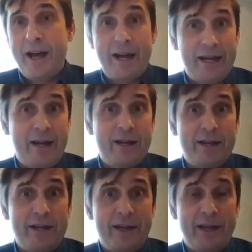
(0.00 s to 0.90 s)

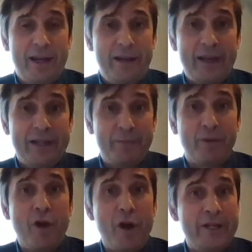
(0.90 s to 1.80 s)
that
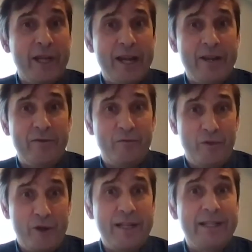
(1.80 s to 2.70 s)
supply chain
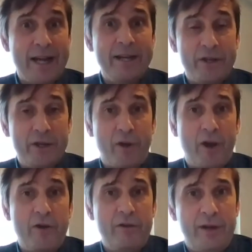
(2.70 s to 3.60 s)
really starting to
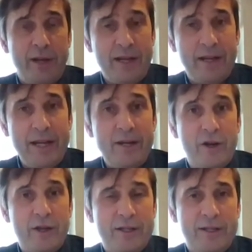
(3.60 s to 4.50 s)
grow in
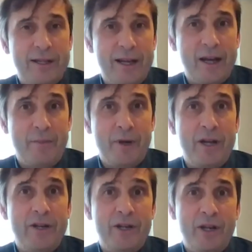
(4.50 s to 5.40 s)
earnest. But
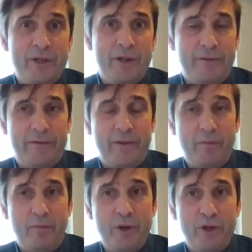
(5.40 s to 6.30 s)
in terms of
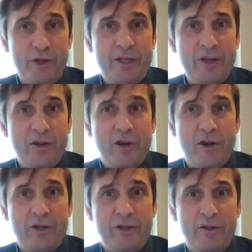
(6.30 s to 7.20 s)
producing
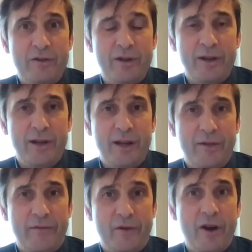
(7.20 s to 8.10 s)
hydrogen
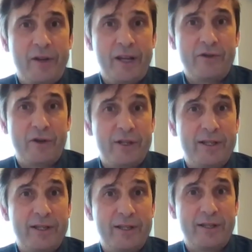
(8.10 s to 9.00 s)
via
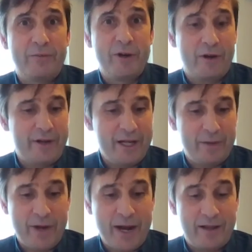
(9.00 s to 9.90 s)
electrolysis, we've got to think
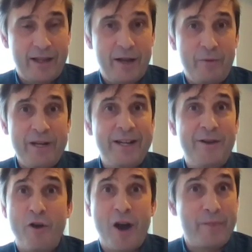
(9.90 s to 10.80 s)
about that we need
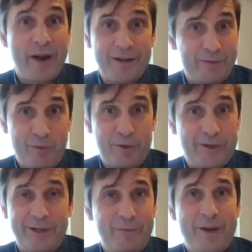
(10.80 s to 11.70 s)
9 parts
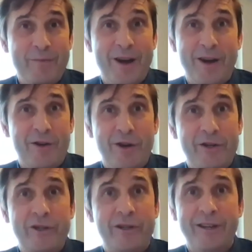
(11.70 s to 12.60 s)
water to 1 part
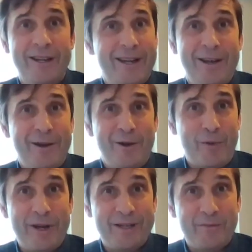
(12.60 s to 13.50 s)
hydrogen.
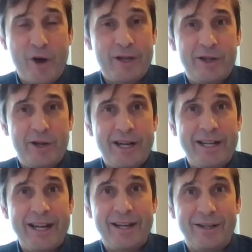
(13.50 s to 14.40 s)
Where's a mine site
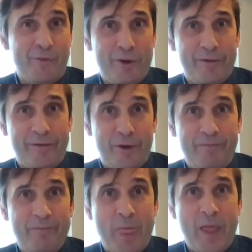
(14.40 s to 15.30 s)
going to get its water from?